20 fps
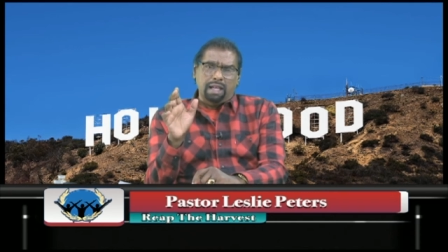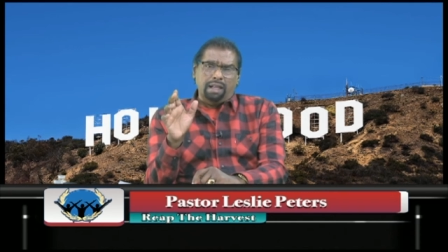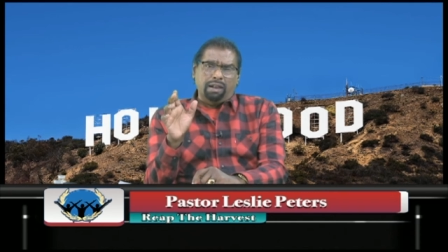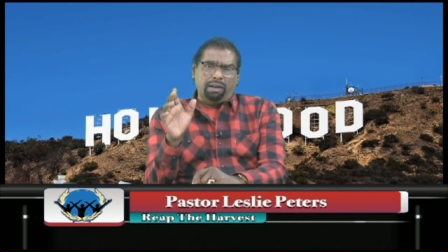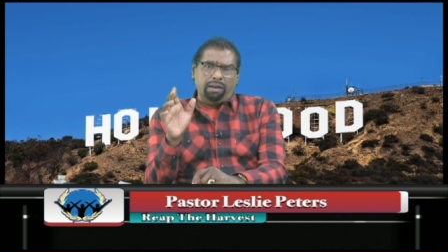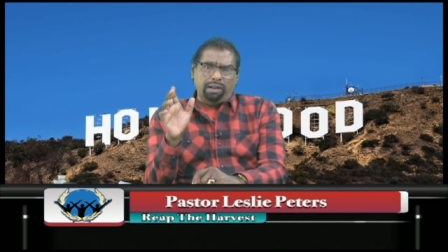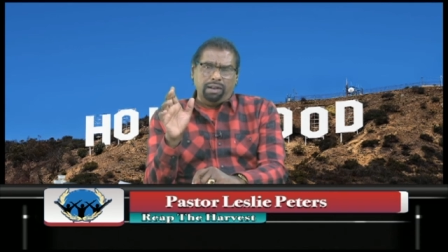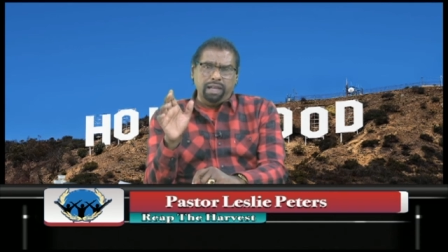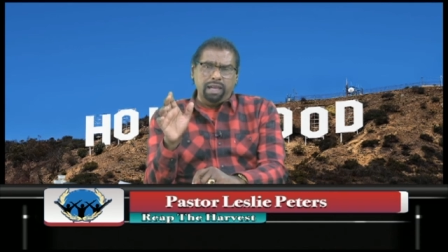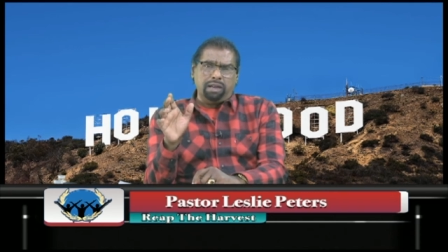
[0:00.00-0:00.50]

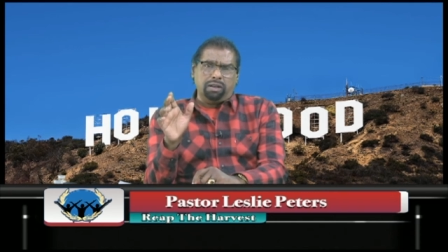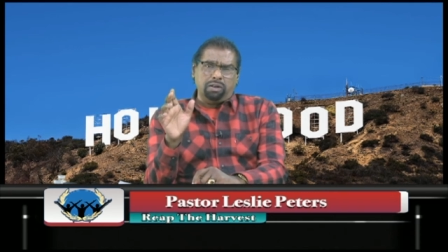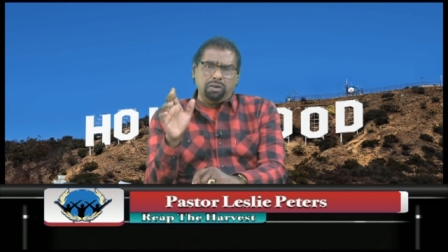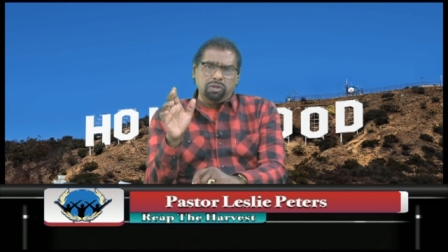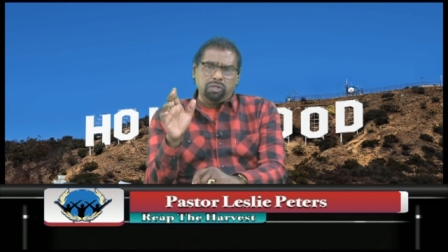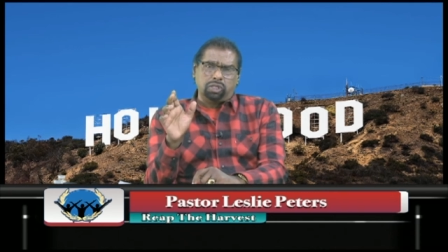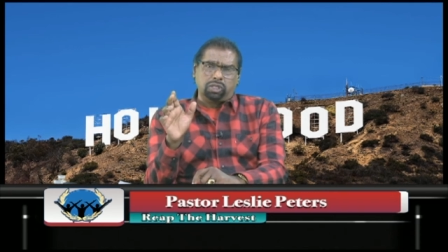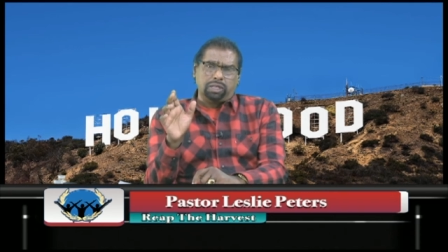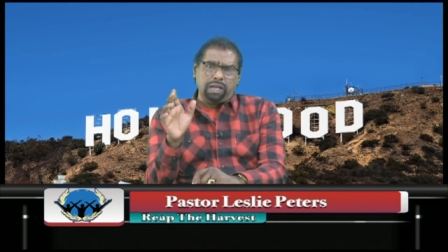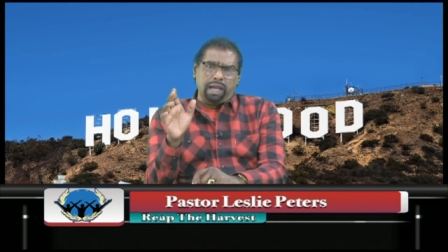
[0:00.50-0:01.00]

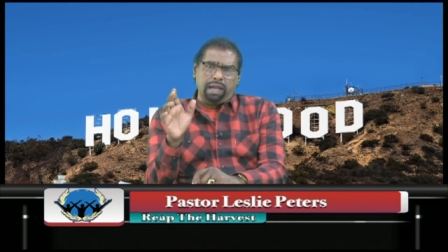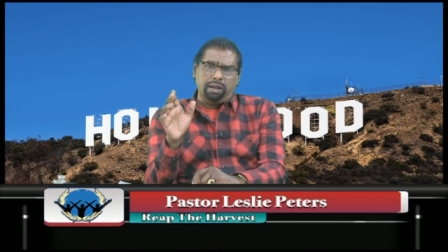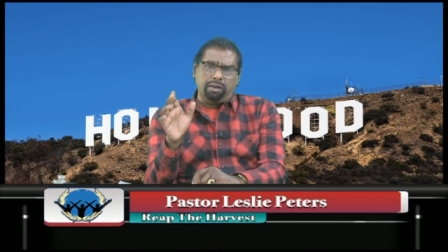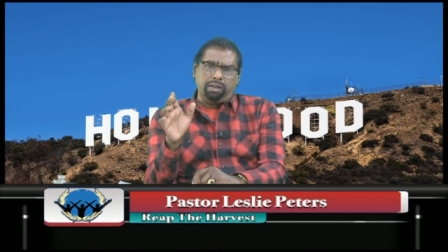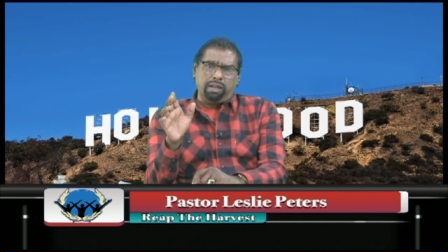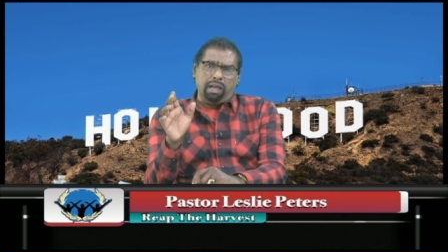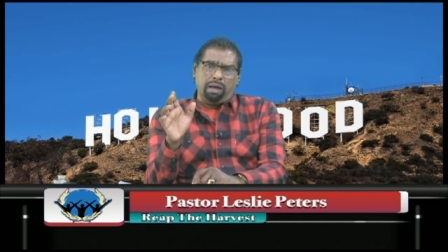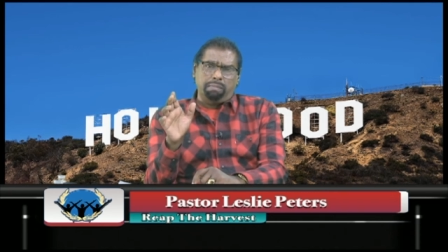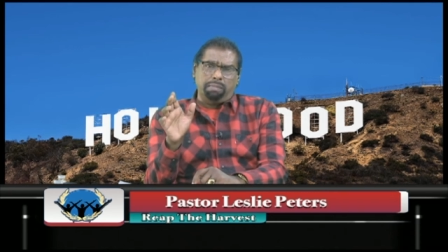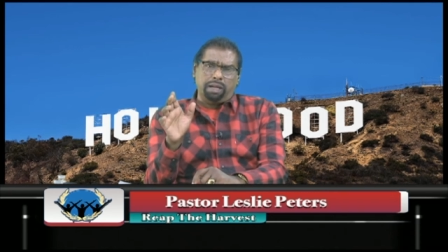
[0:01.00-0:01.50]

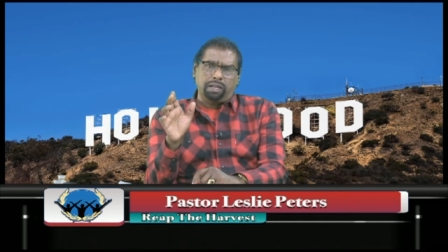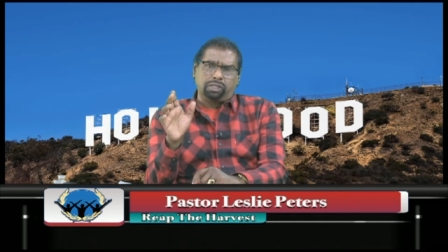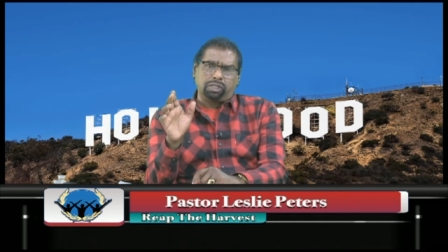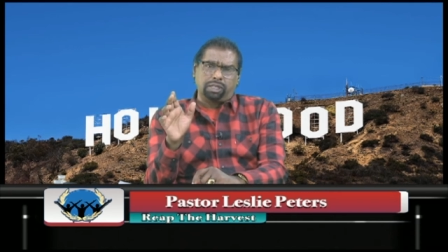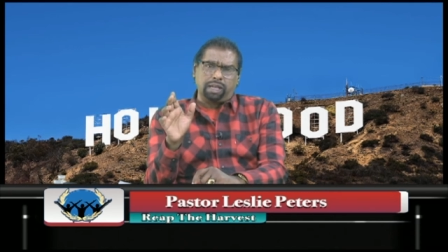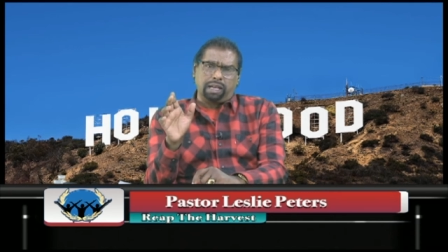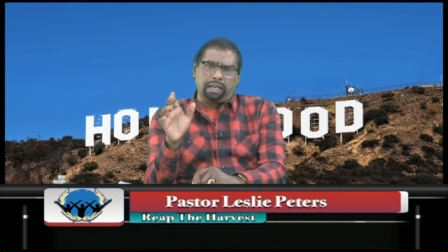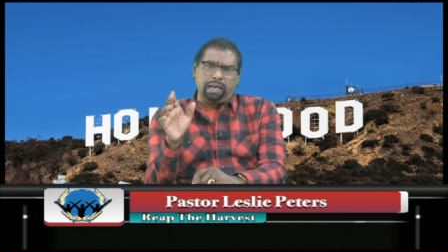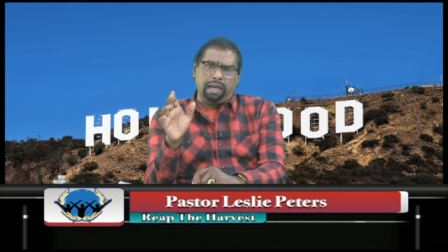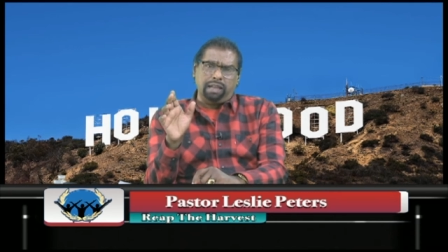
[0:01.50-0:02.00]
Likusteria
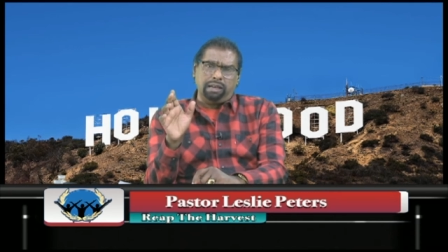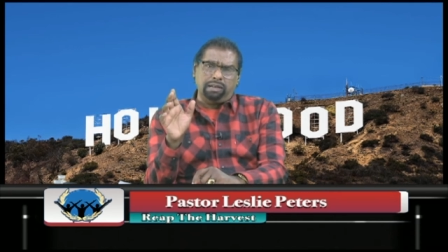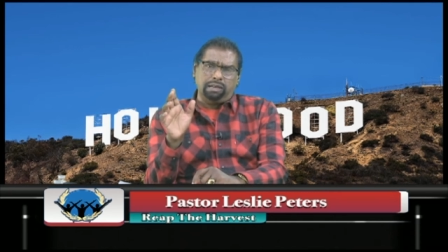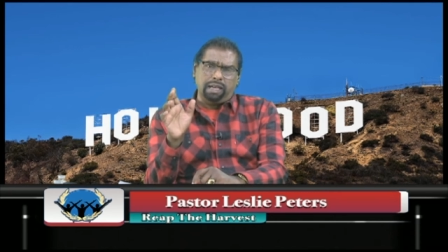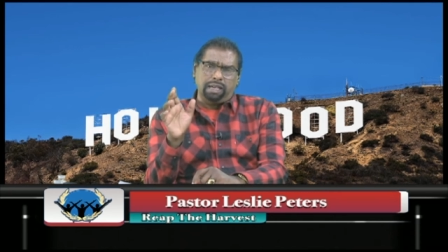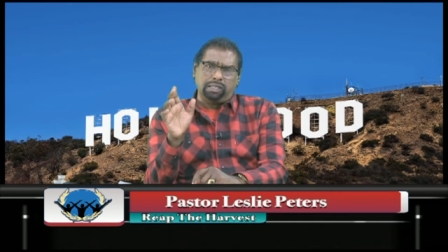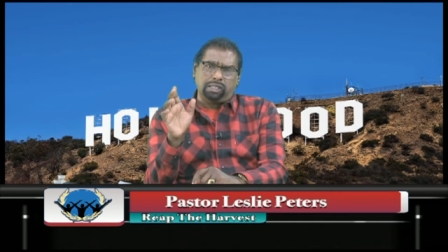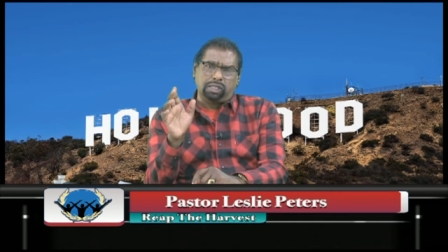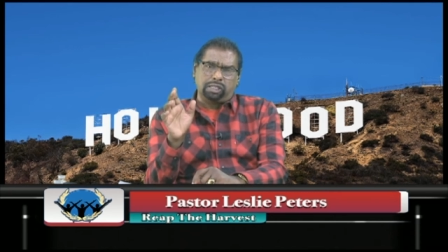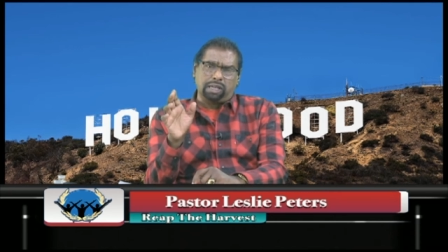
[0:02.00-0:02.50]

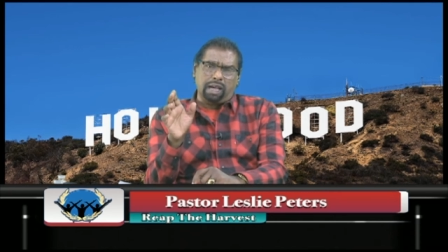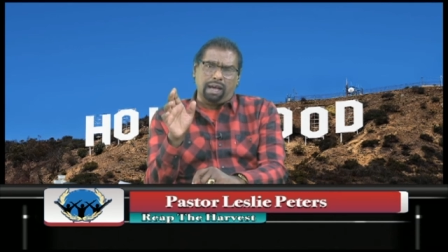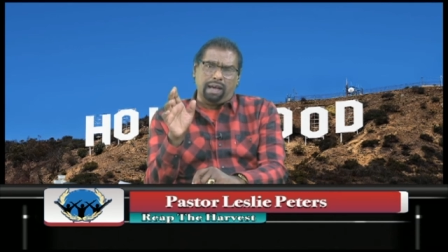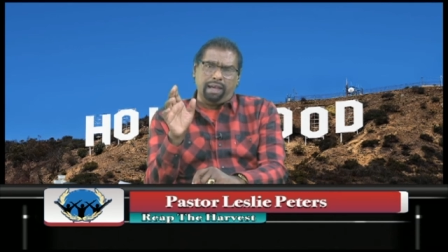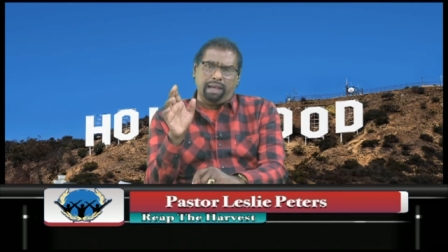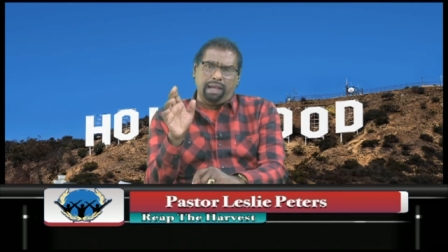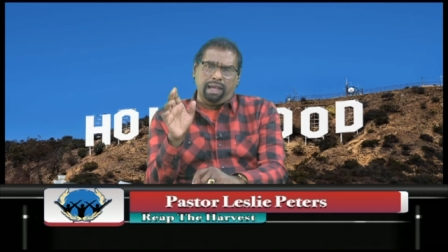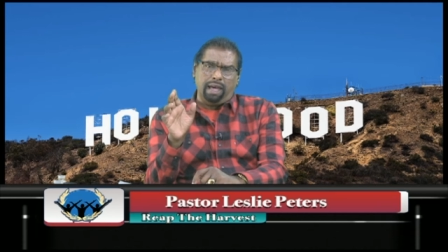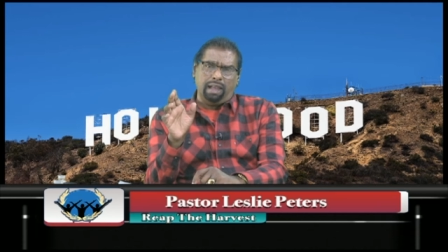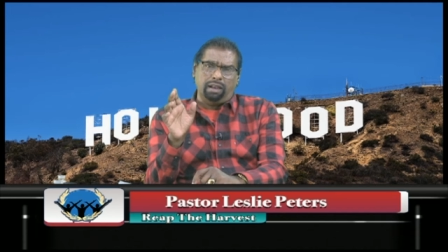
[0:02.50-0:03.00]
Masekende
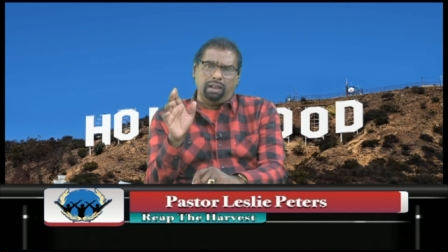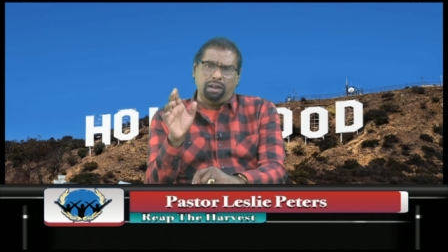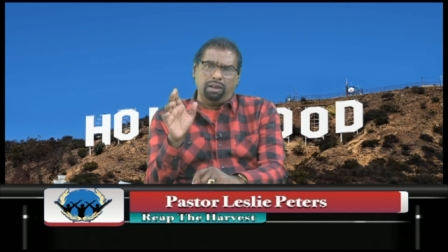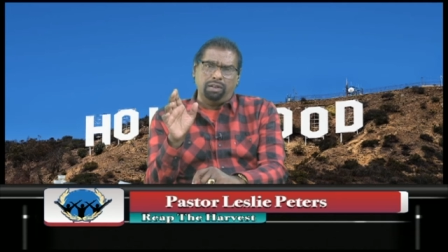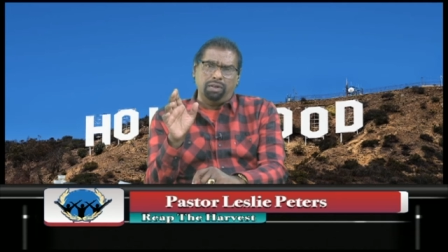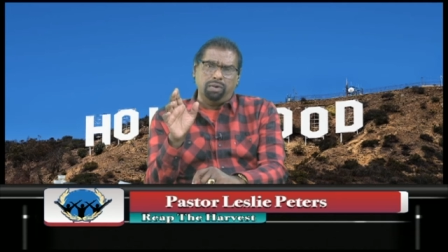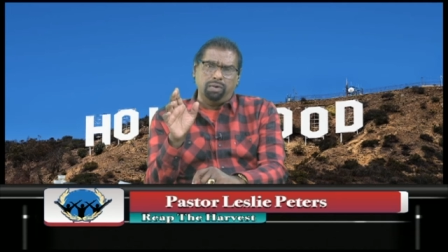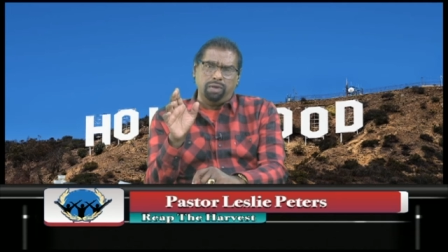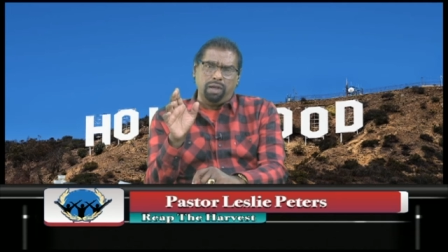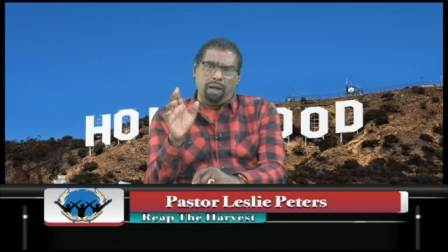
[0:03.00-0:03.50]
Shtai
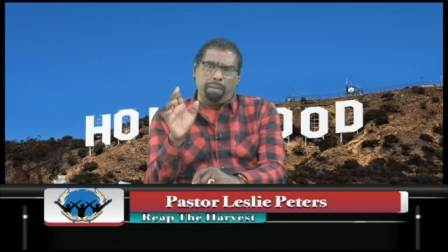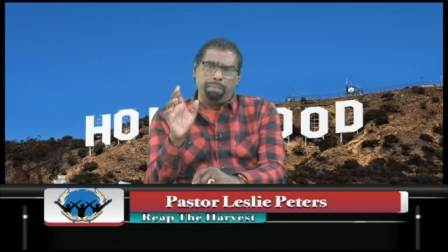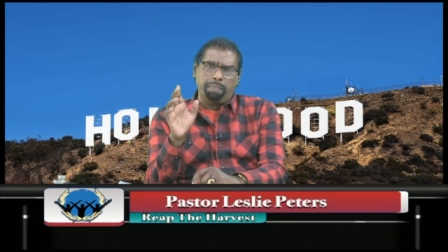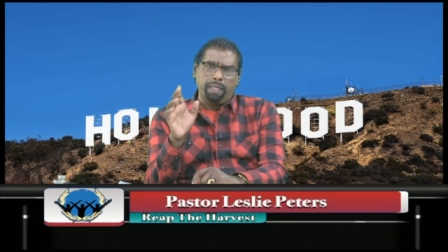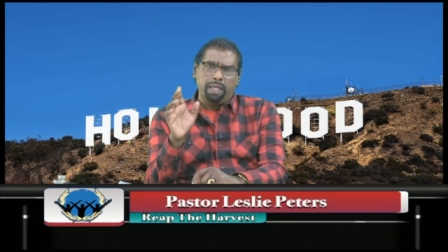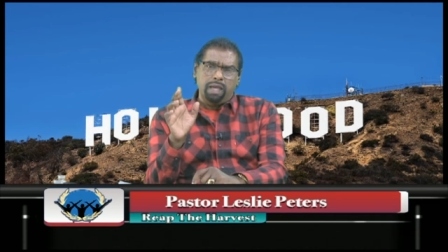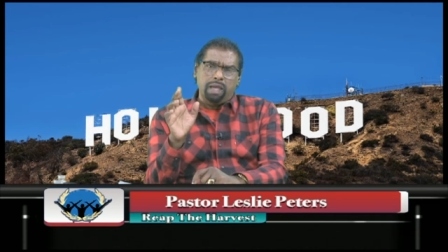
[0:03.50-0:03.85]
Hallelujah.